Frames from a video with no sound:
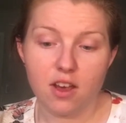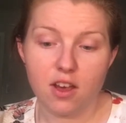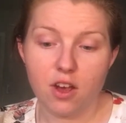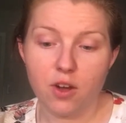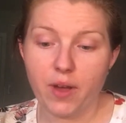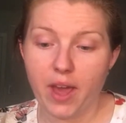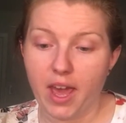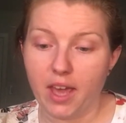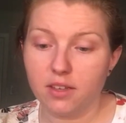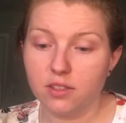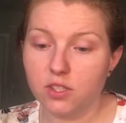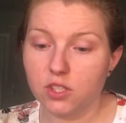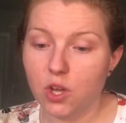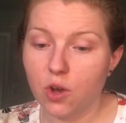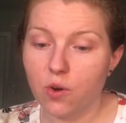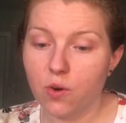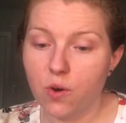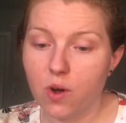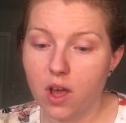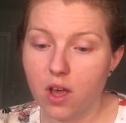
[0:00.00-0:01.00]
Okay,
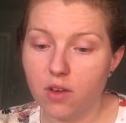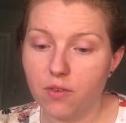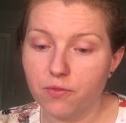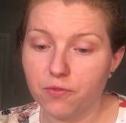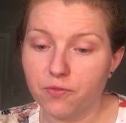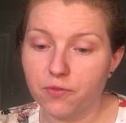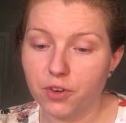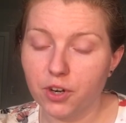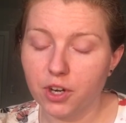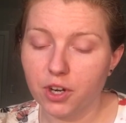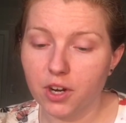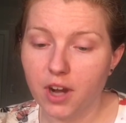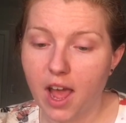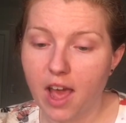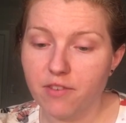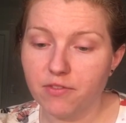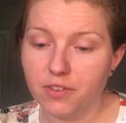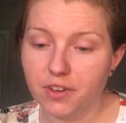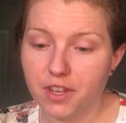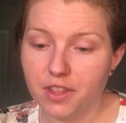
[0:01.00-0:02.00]
so for
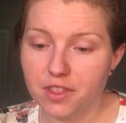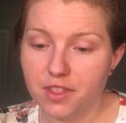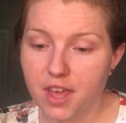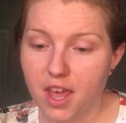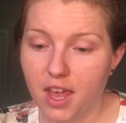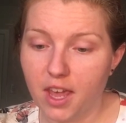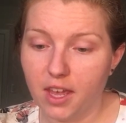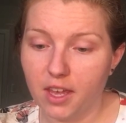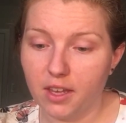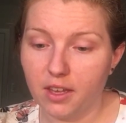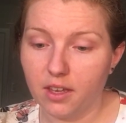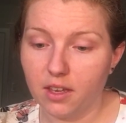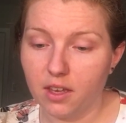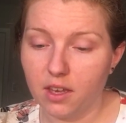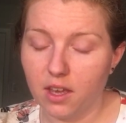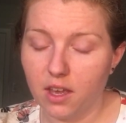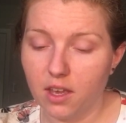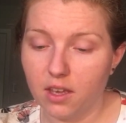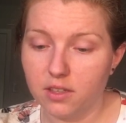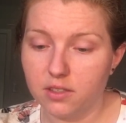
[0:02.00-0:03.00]

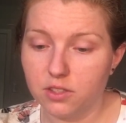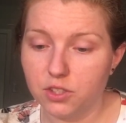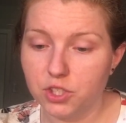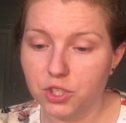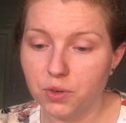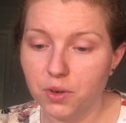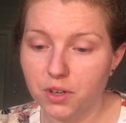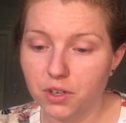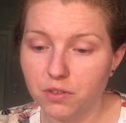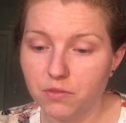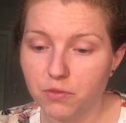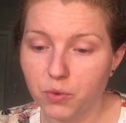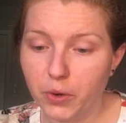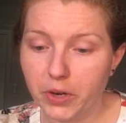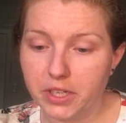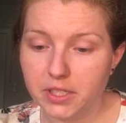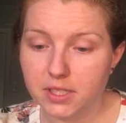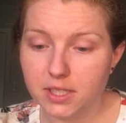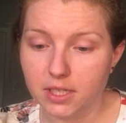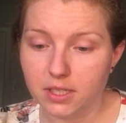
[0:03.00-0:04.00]
everything is
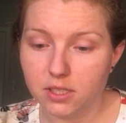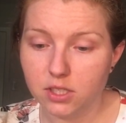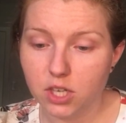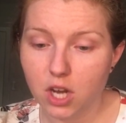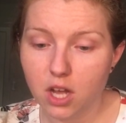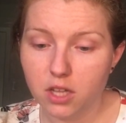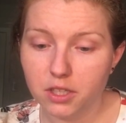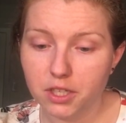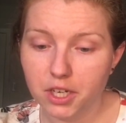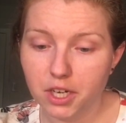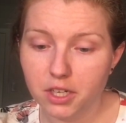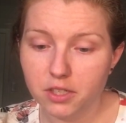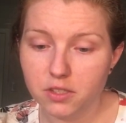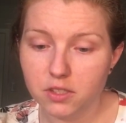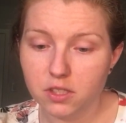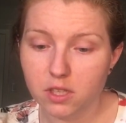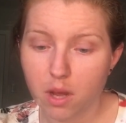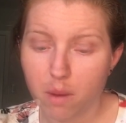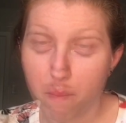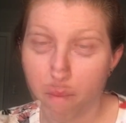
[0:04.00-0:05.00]

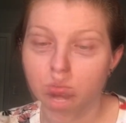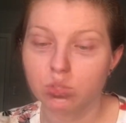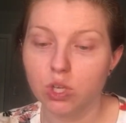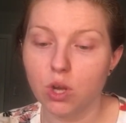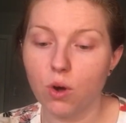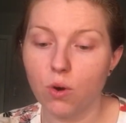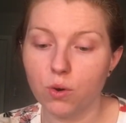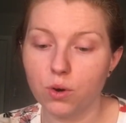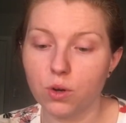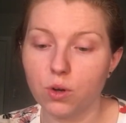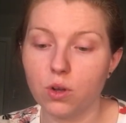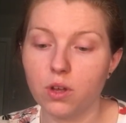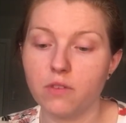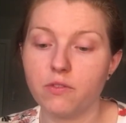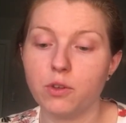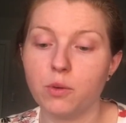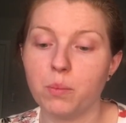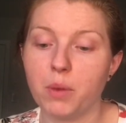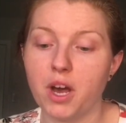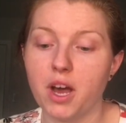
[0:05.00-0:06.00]
$246. So total,
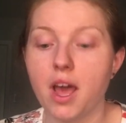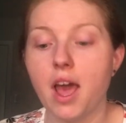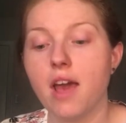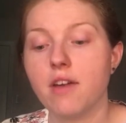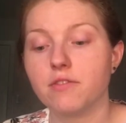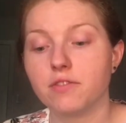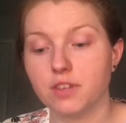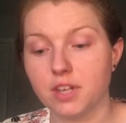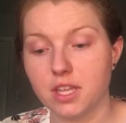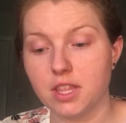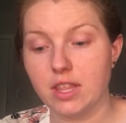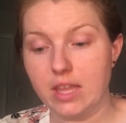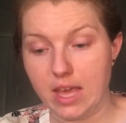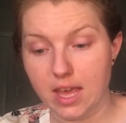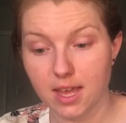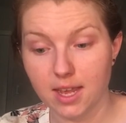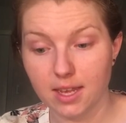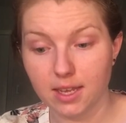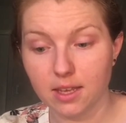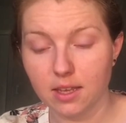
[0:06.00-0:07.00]
if you bought
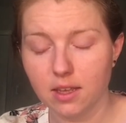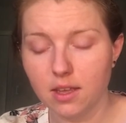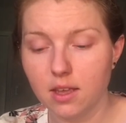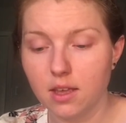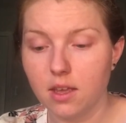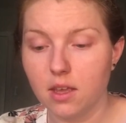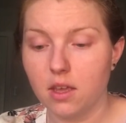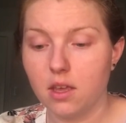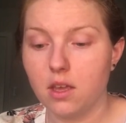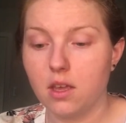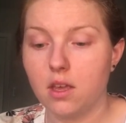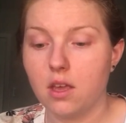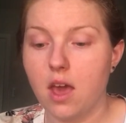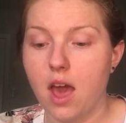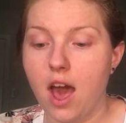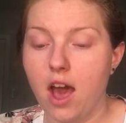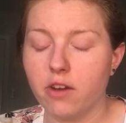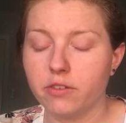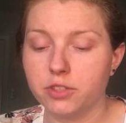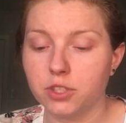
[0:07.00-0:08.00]
everything,
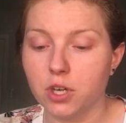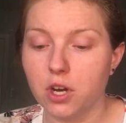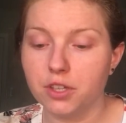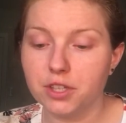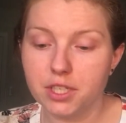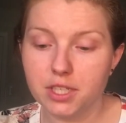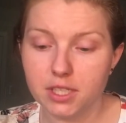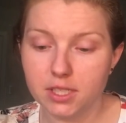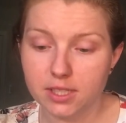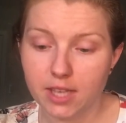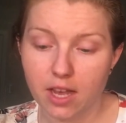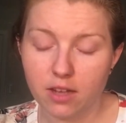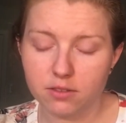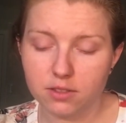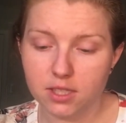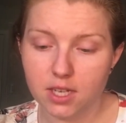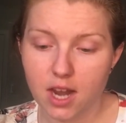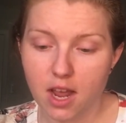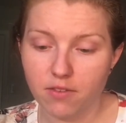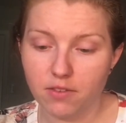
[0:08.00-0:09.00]
after all the
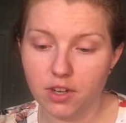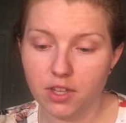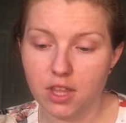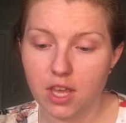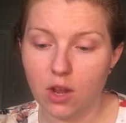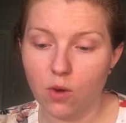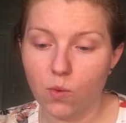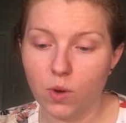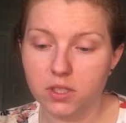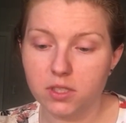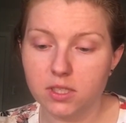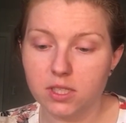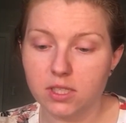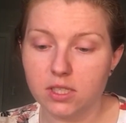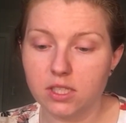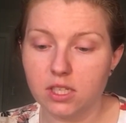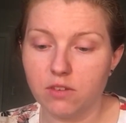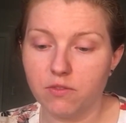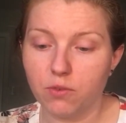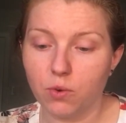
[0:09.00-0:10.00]
discounts and everything,
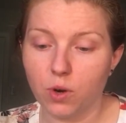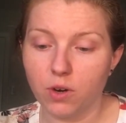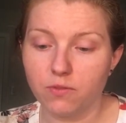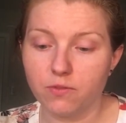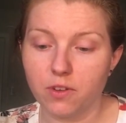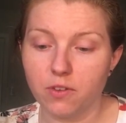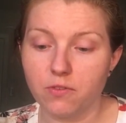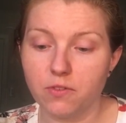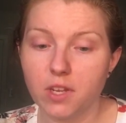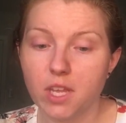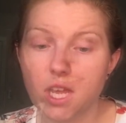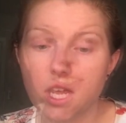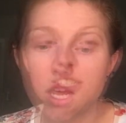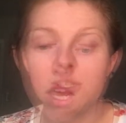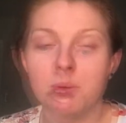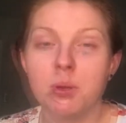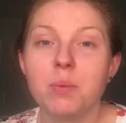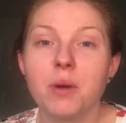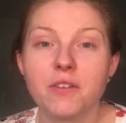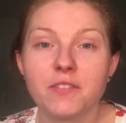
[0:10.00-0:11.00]
$164.50. To
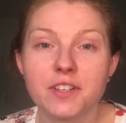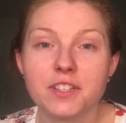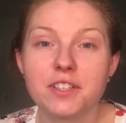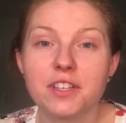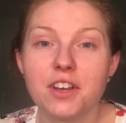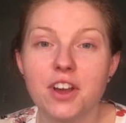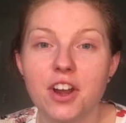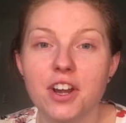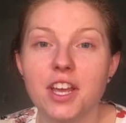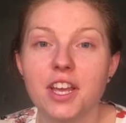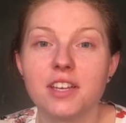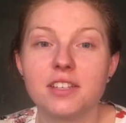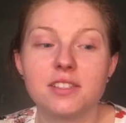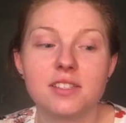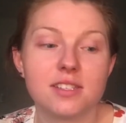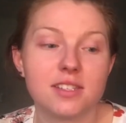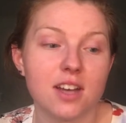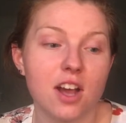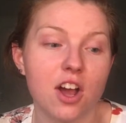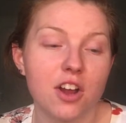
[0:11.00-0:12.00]
be perfectly
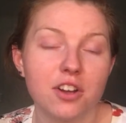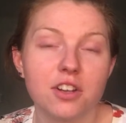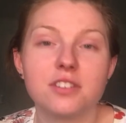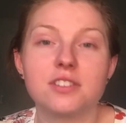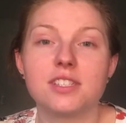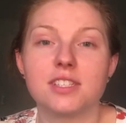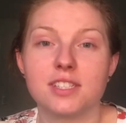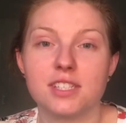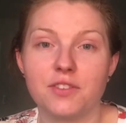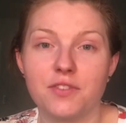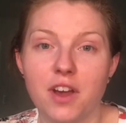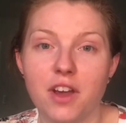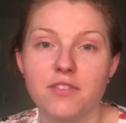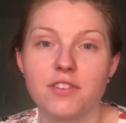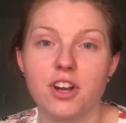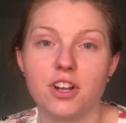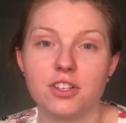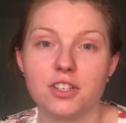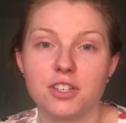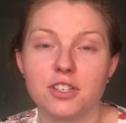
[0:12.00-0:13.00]
honest,
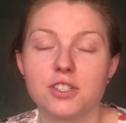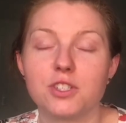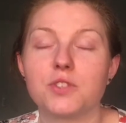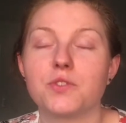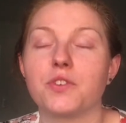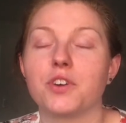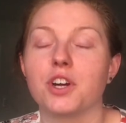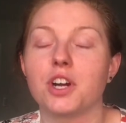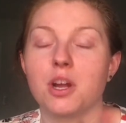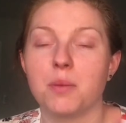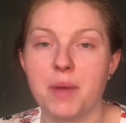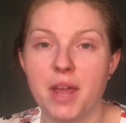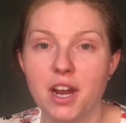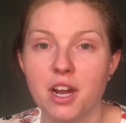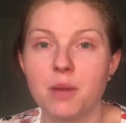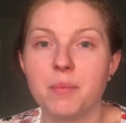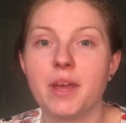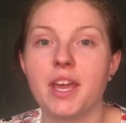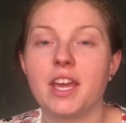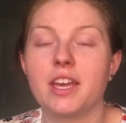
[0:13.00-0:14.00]
$165 for a pair
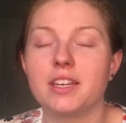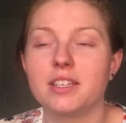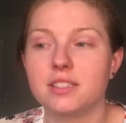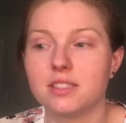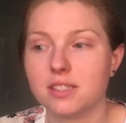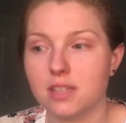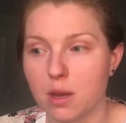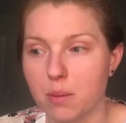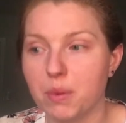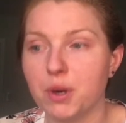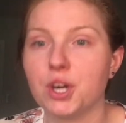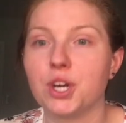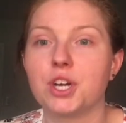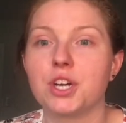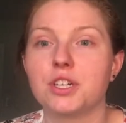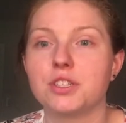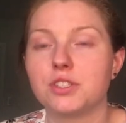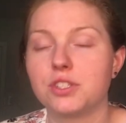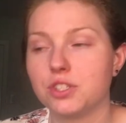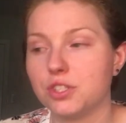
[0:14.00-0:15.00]
of pants, a
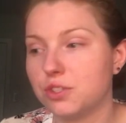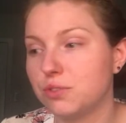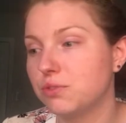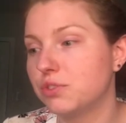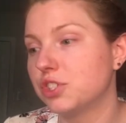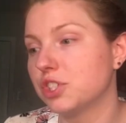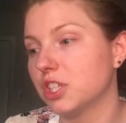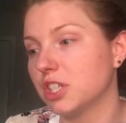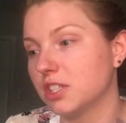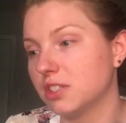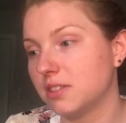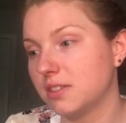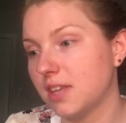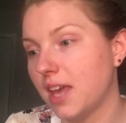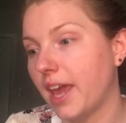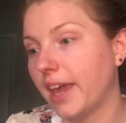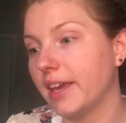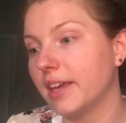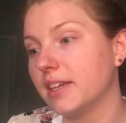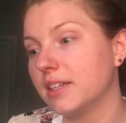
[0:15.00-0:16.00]
purse, two shirts,
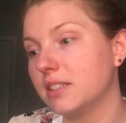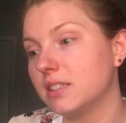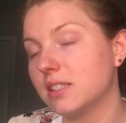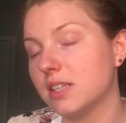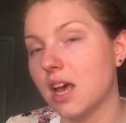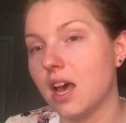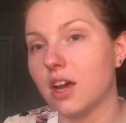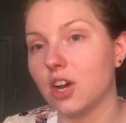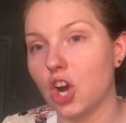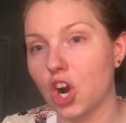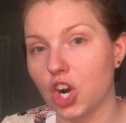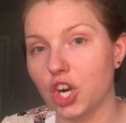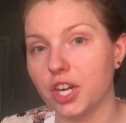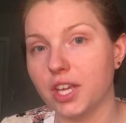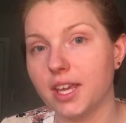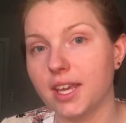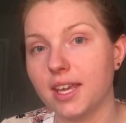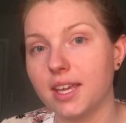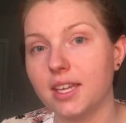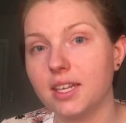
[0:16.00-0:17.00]
and a
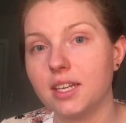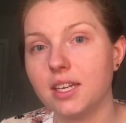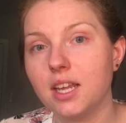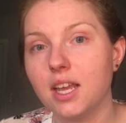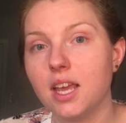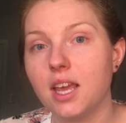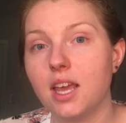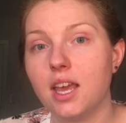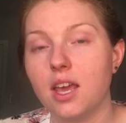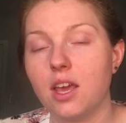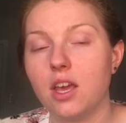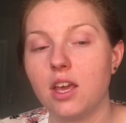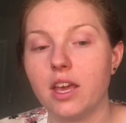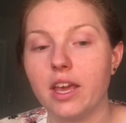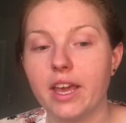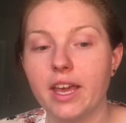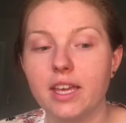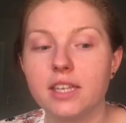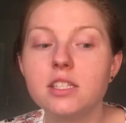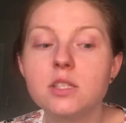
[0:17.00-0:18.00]
cardigan
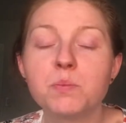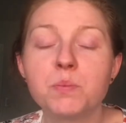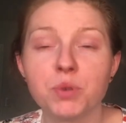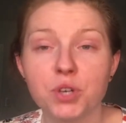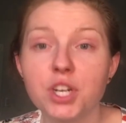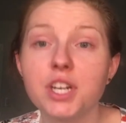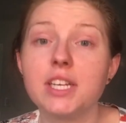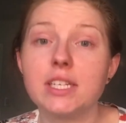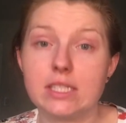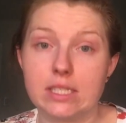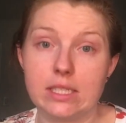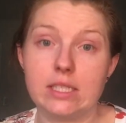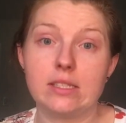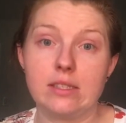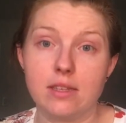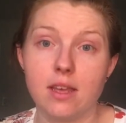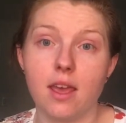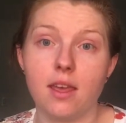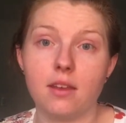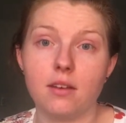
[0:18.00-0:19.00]
is pretty
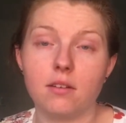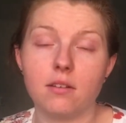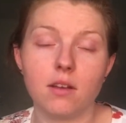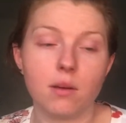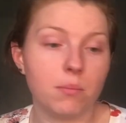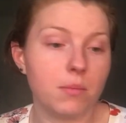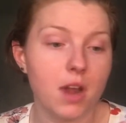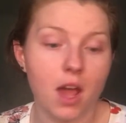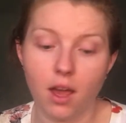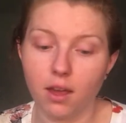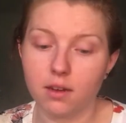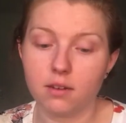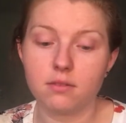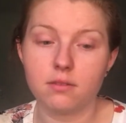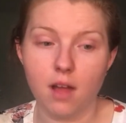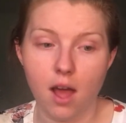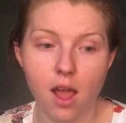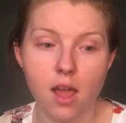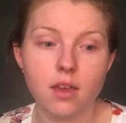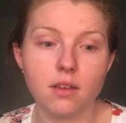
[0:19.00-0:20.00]
decent. I'm not gonna
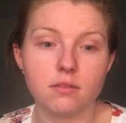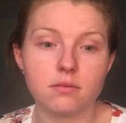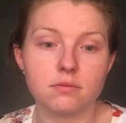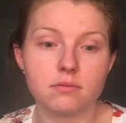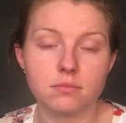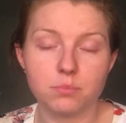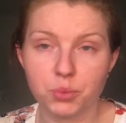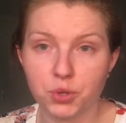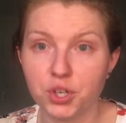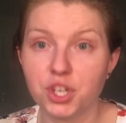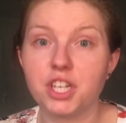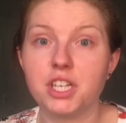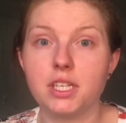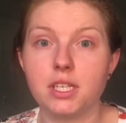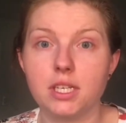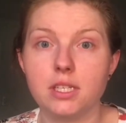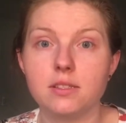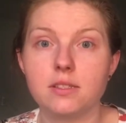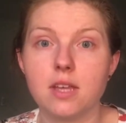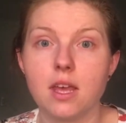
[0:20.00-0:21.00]
lie. Pretty
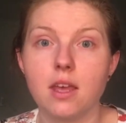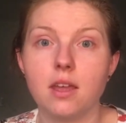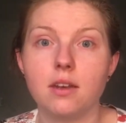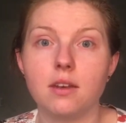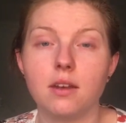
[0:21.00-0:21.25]
decent,